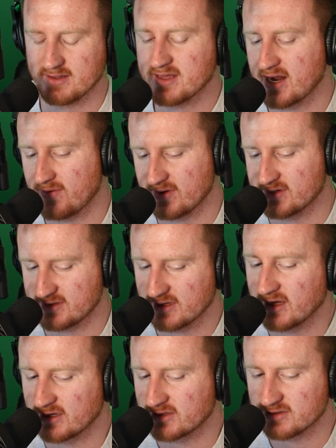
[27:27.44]
you know,
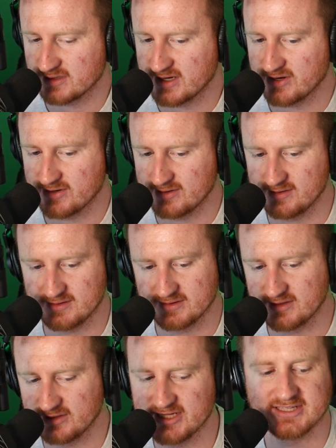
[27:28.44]
a
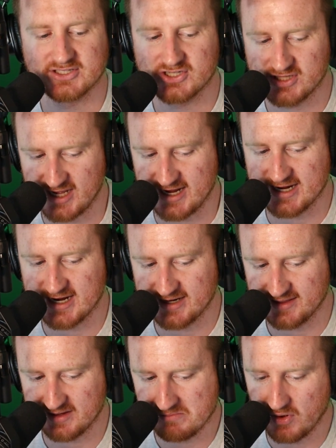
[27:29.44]
clear, clean slate
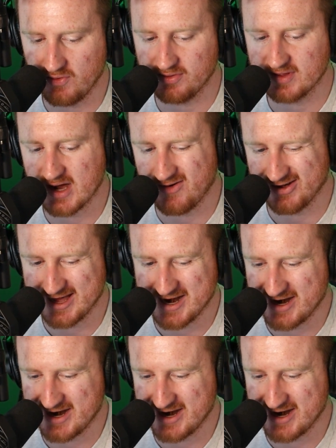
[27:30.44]
kind of thing, both going.